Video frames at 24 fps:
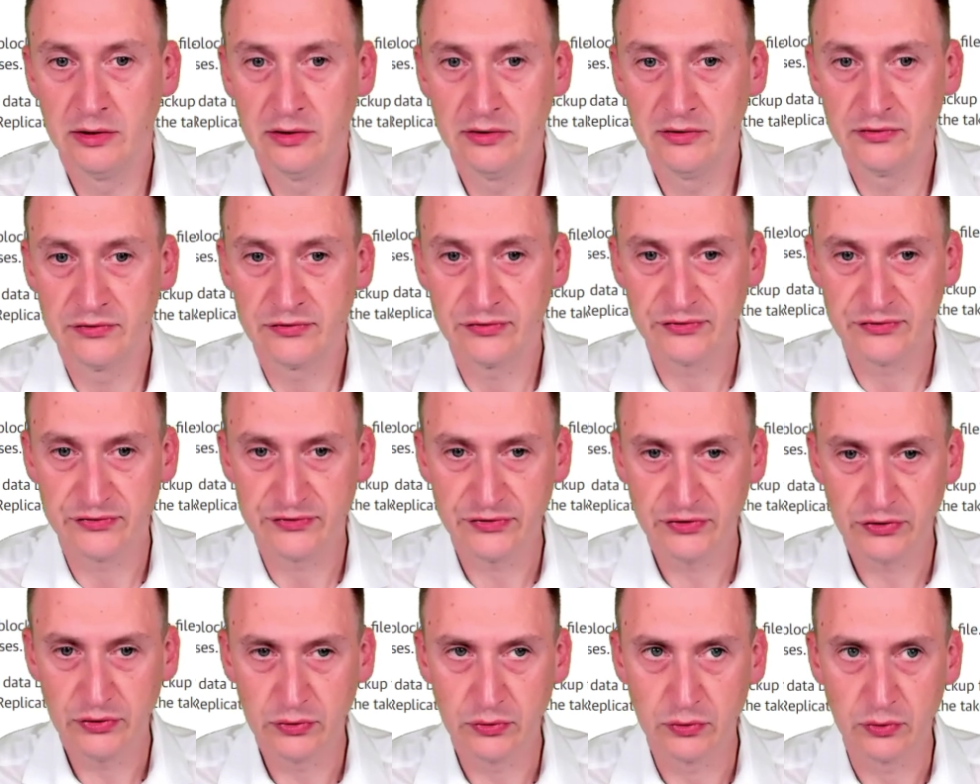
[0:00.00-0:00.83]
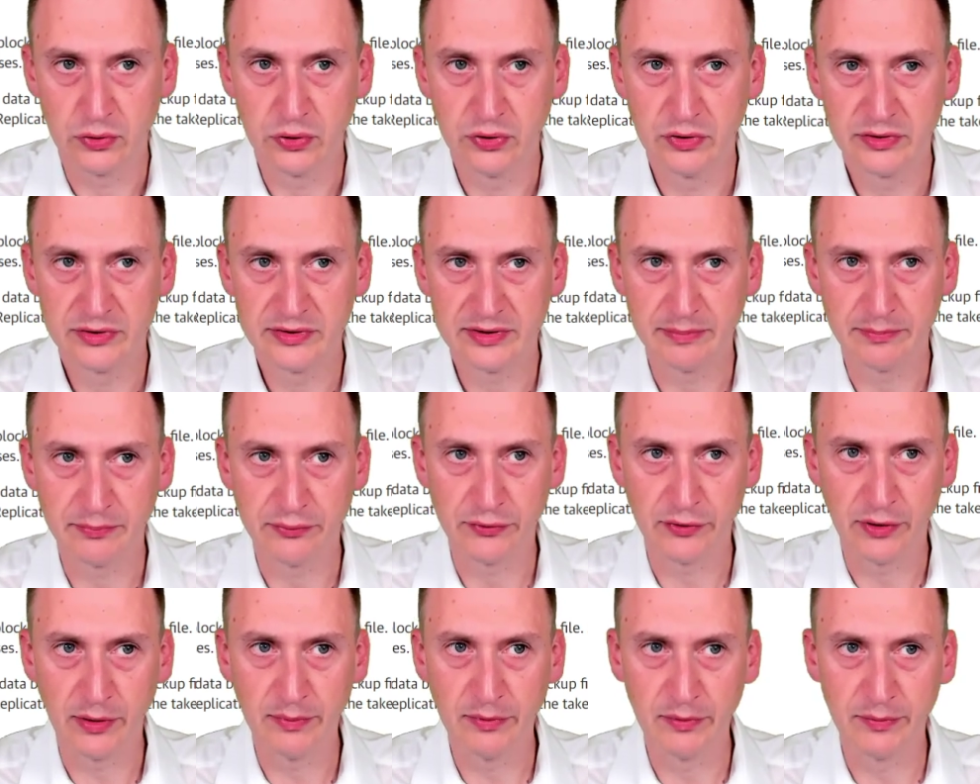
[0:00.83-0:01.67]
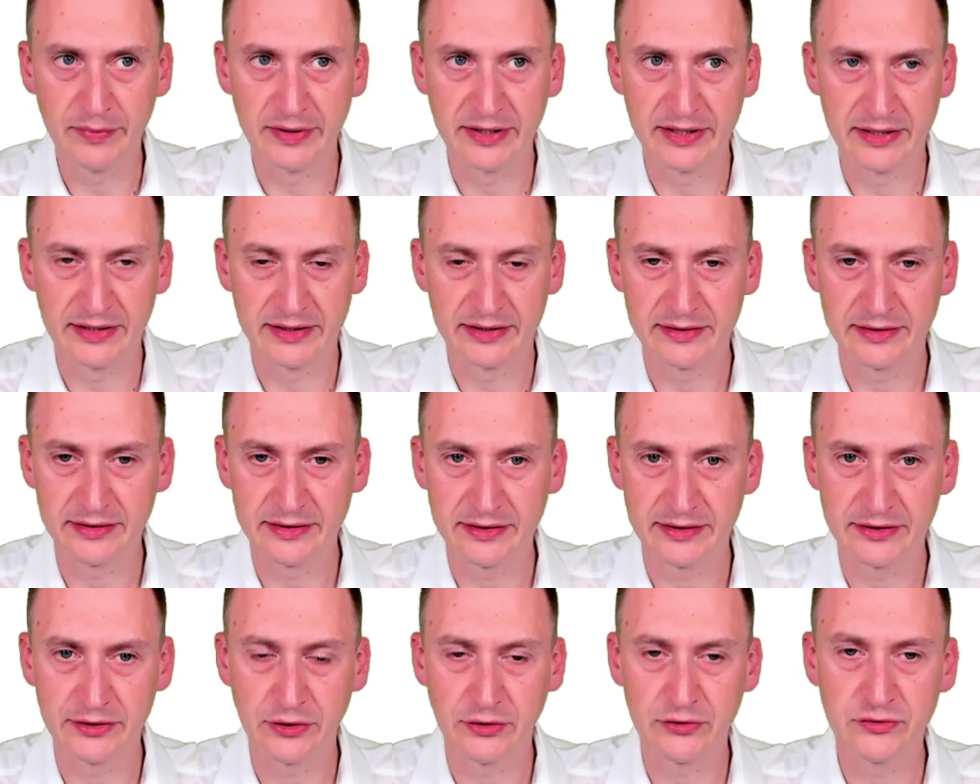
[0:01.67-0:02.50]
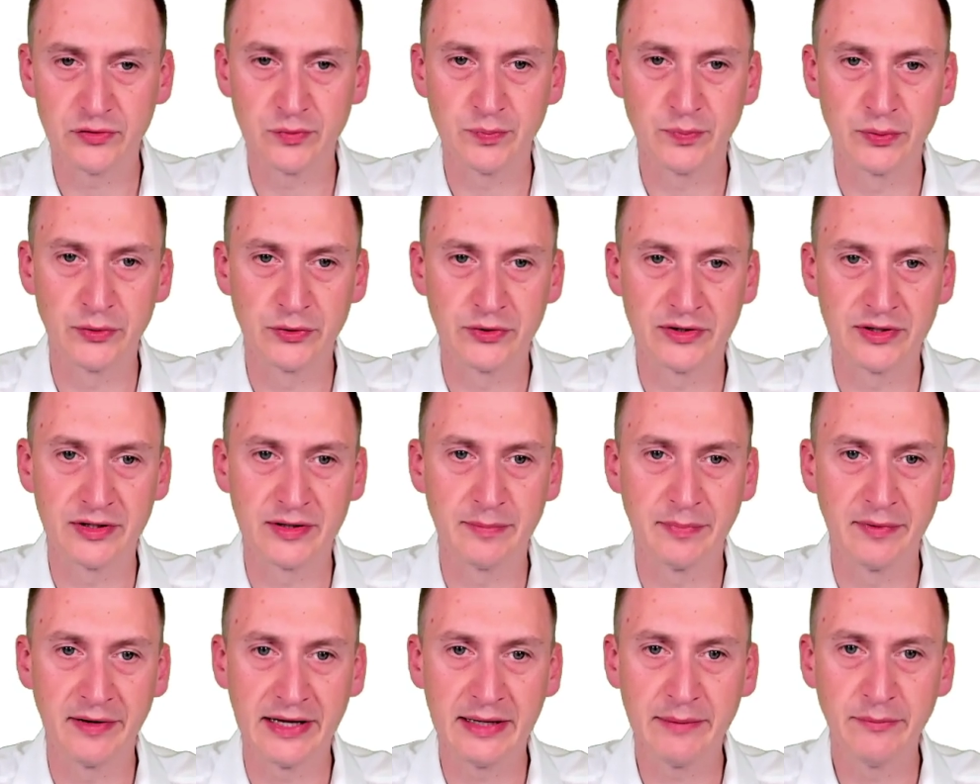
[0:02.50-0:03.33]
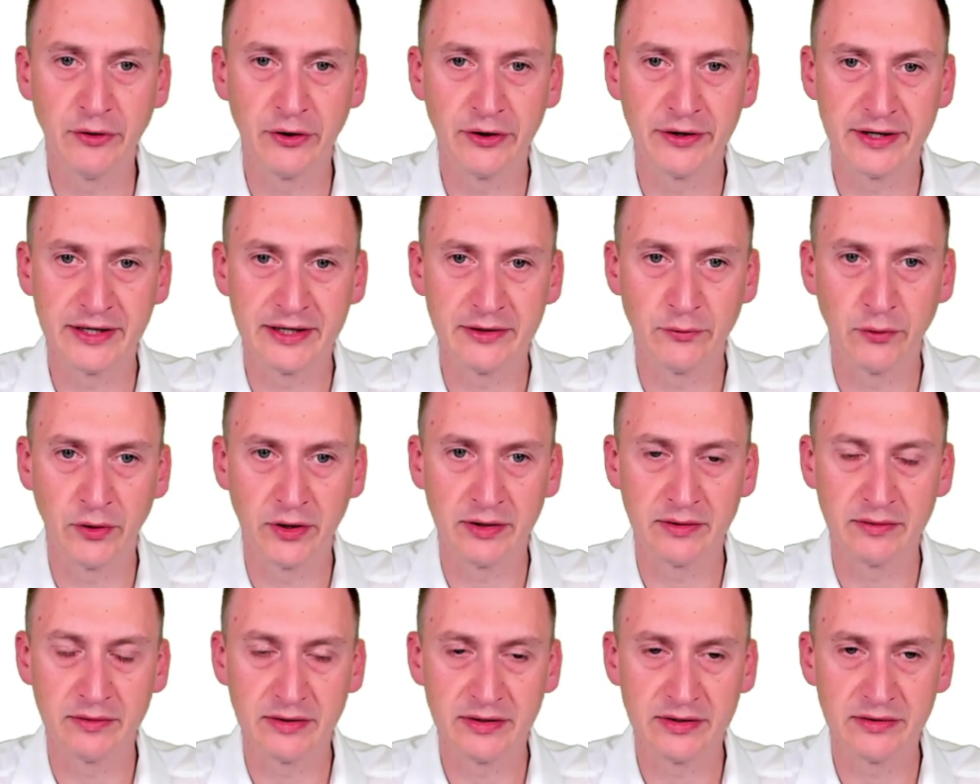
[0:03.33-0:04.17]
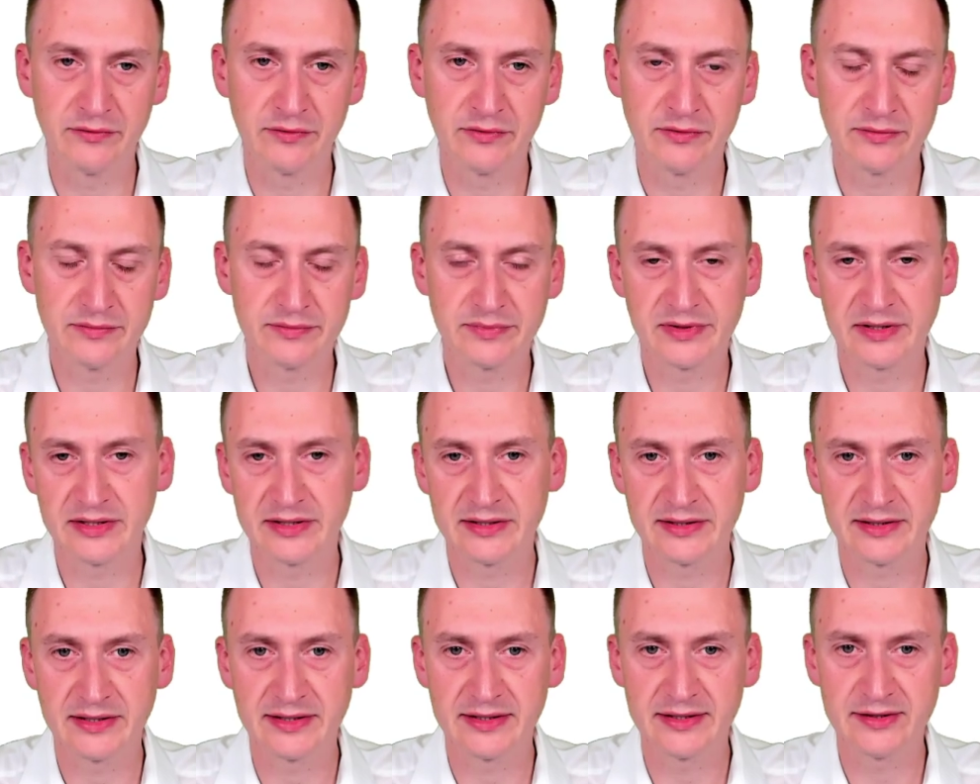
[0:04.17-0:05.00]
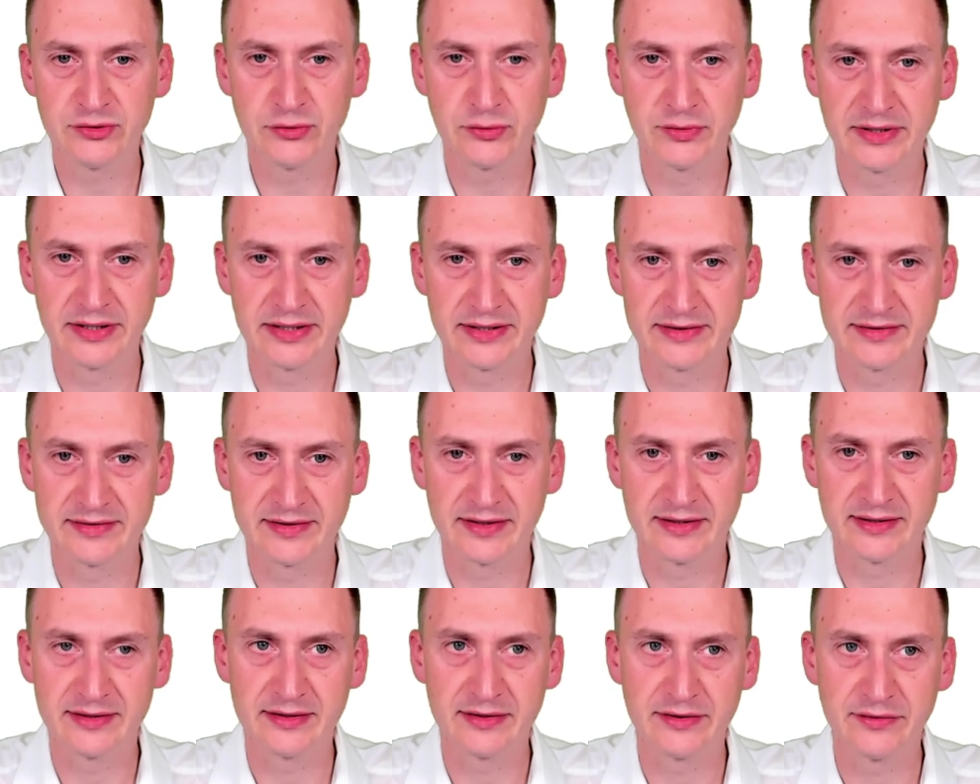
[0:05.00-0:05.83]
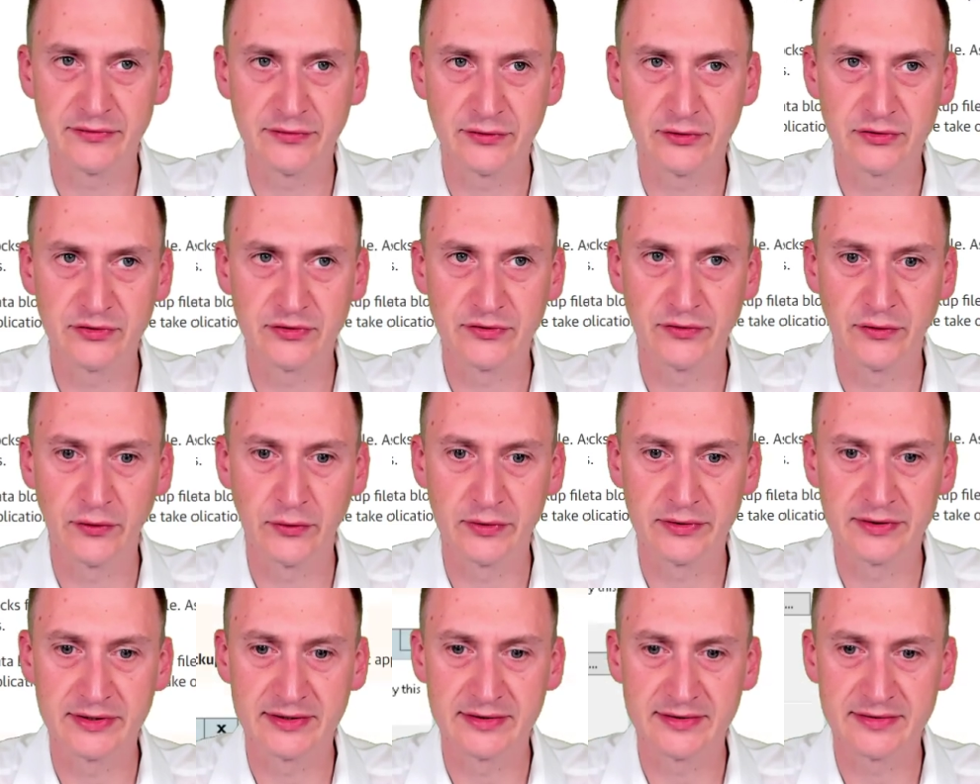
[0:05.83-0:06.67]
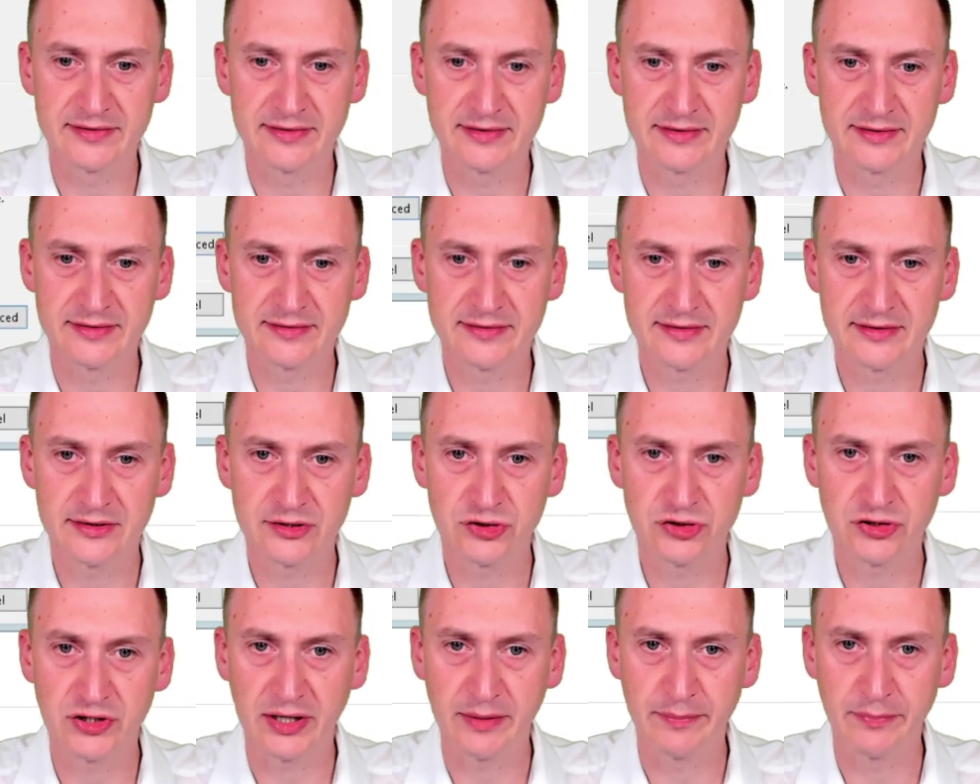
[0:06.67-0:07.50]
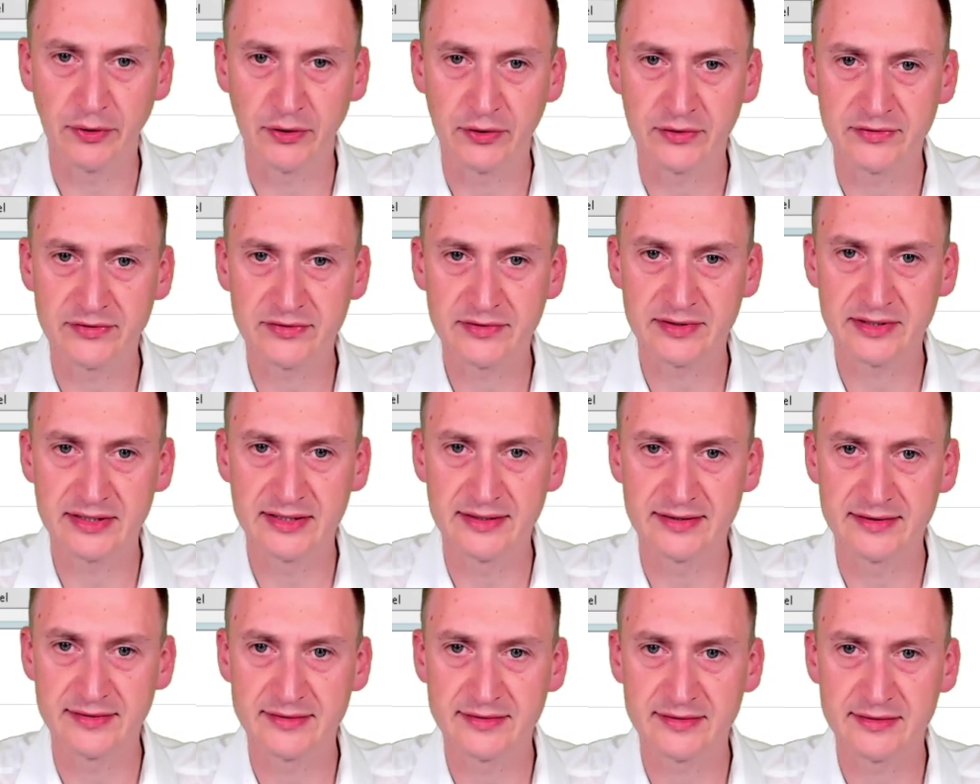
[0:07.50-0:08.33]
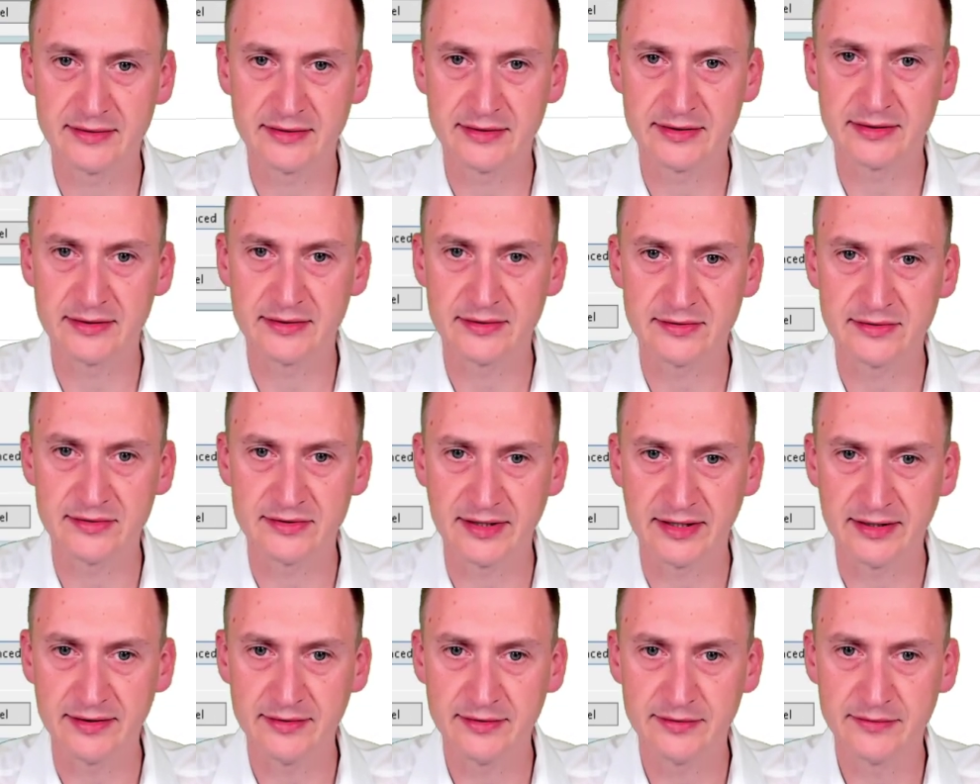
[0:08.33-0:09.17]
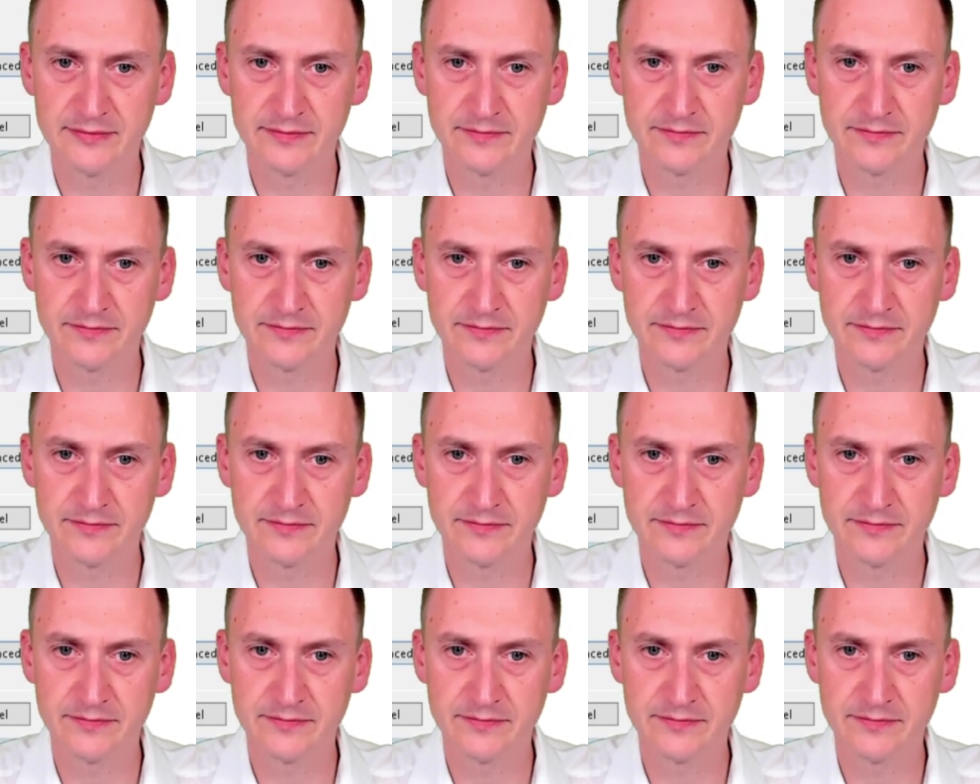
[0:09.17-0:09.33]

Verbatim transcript: So the problem here, uh, not to put the blame on anyone, uh, the, the issue here is that uh, first of all, this, this checkbox is uh, set.